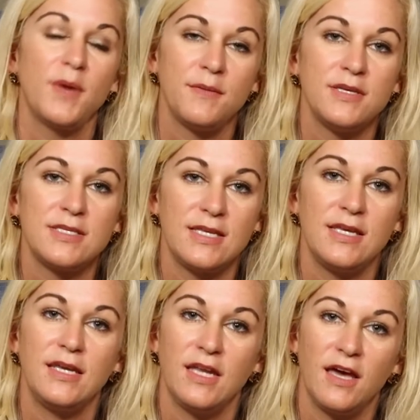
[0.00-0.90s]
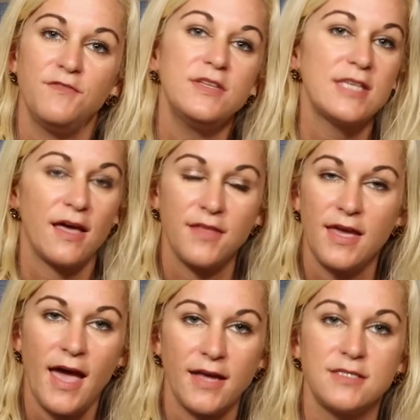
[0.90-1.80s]
baby's getting enough is how they
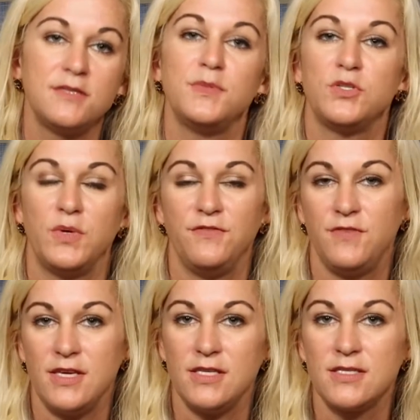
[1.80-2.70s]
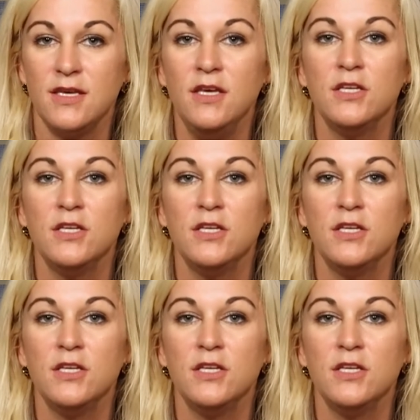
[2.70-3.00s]
act between feeds.